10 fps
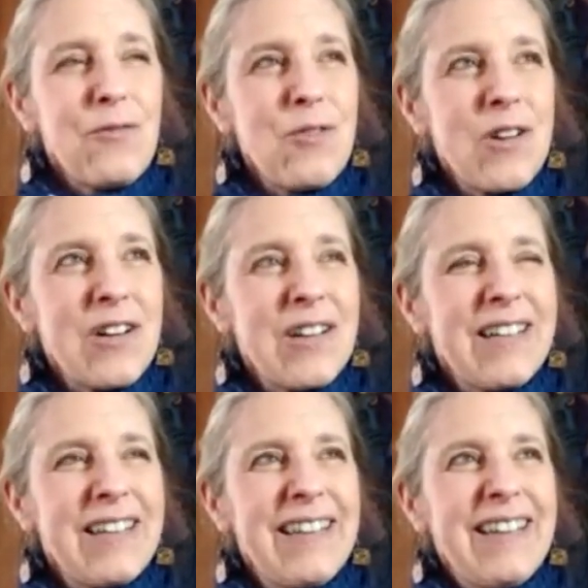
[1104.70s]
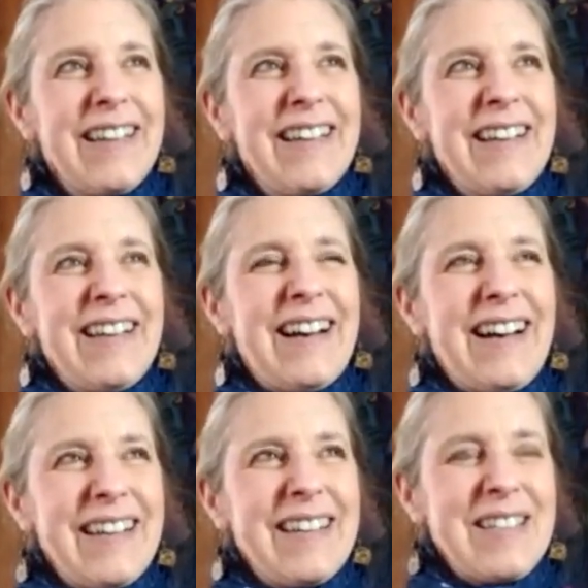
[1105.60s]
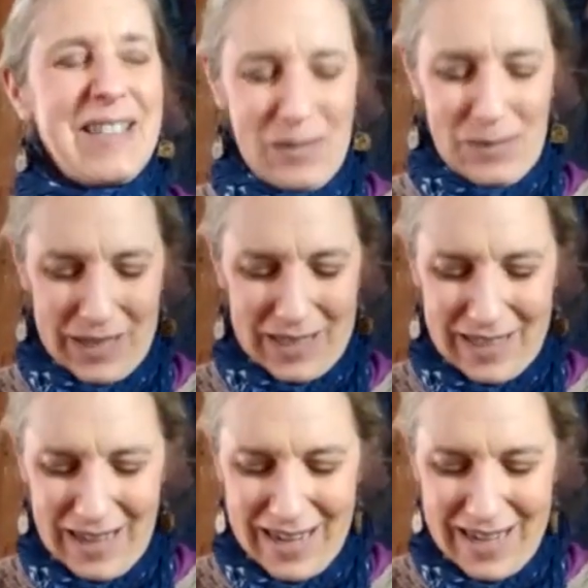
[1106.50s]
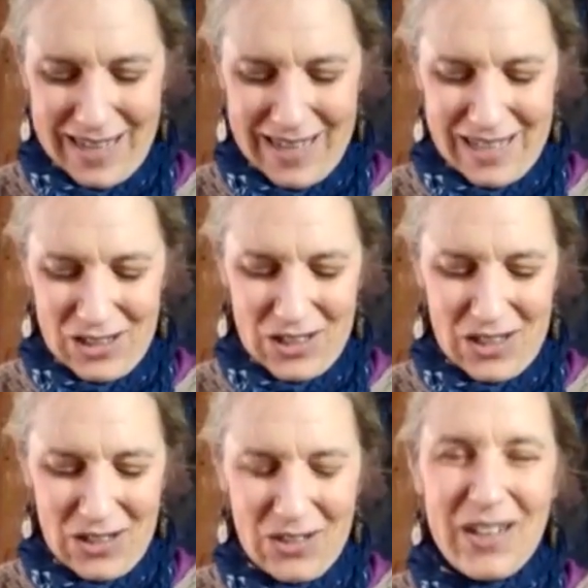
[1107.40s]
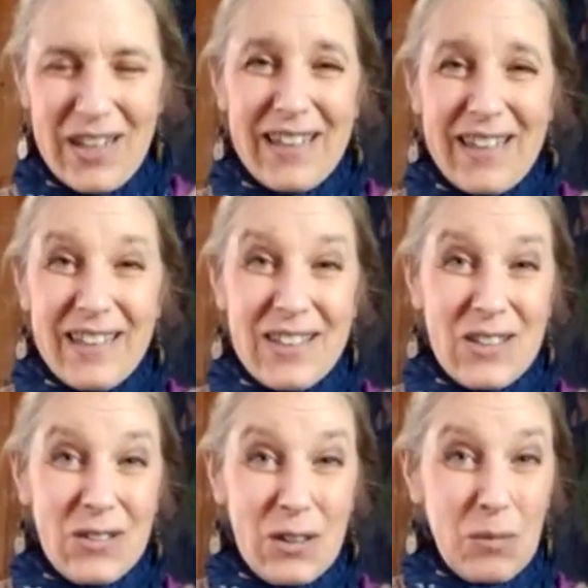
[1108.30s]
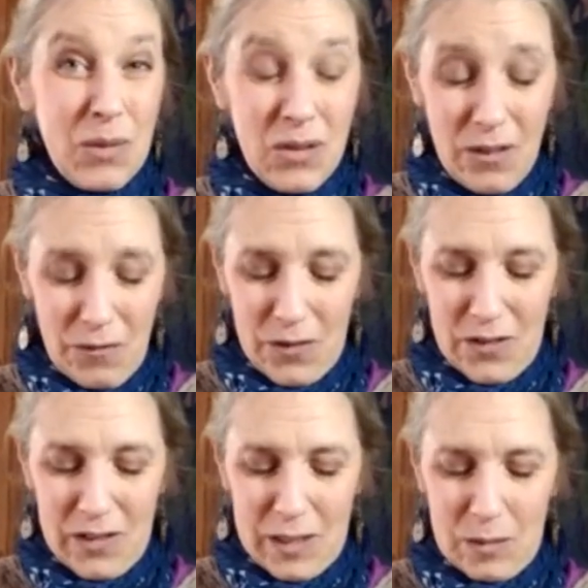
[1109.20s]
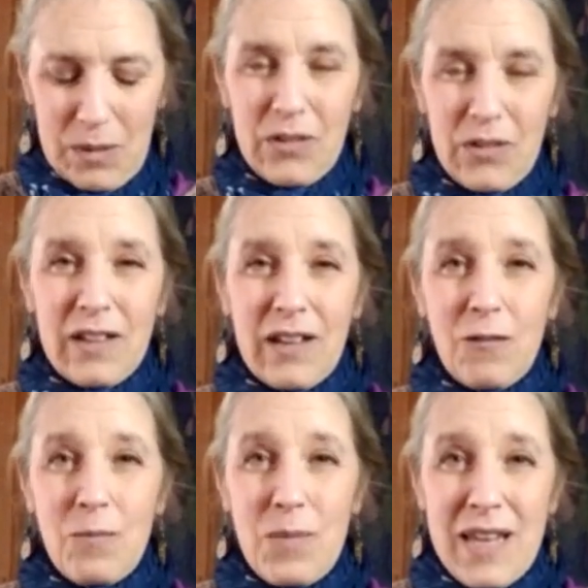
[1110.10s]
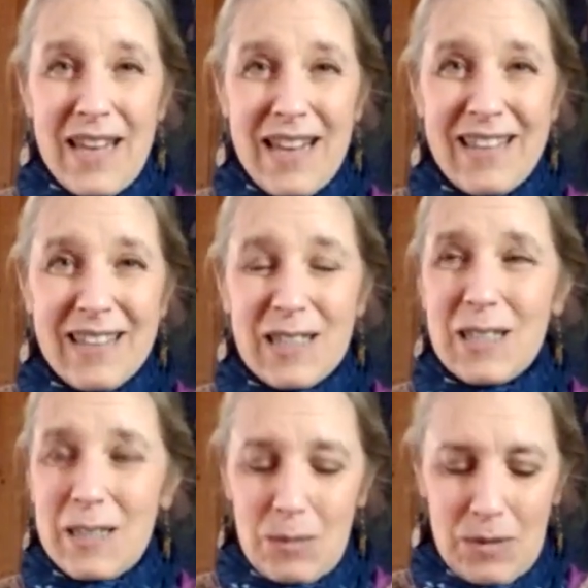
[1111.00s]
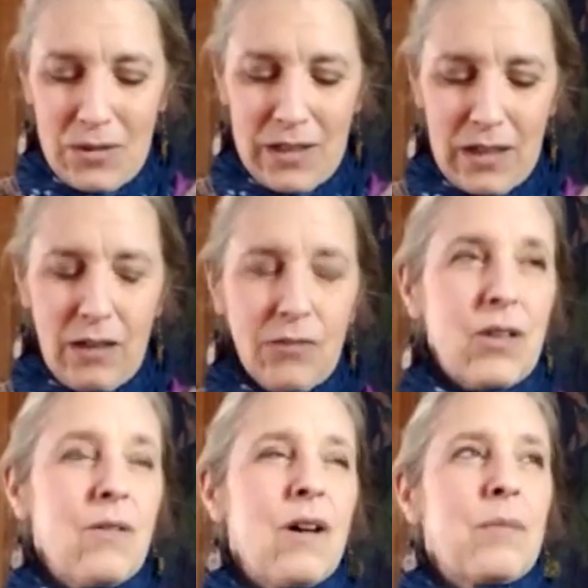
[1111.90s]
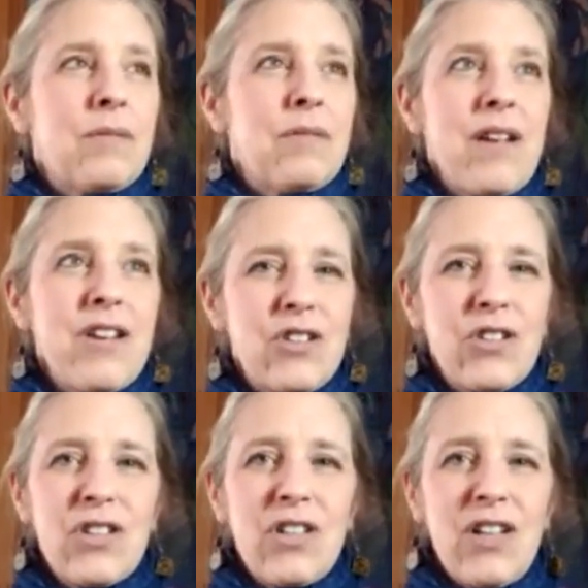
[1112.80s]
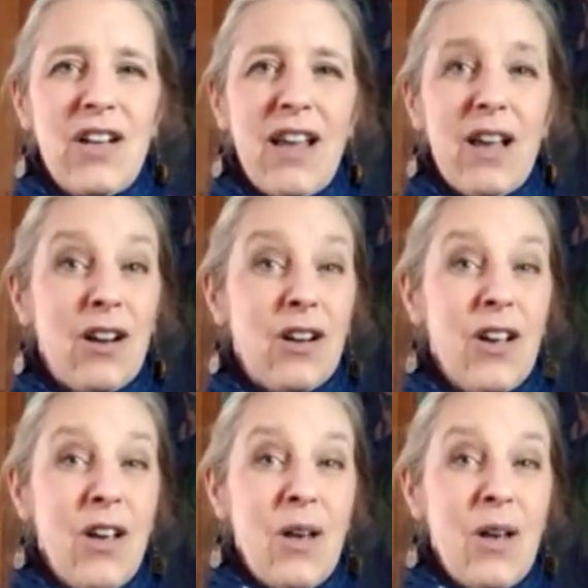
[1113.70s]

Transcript: for highest and best guidance, just tuning into the beautiful spirit of bee, the spirit of cooperation and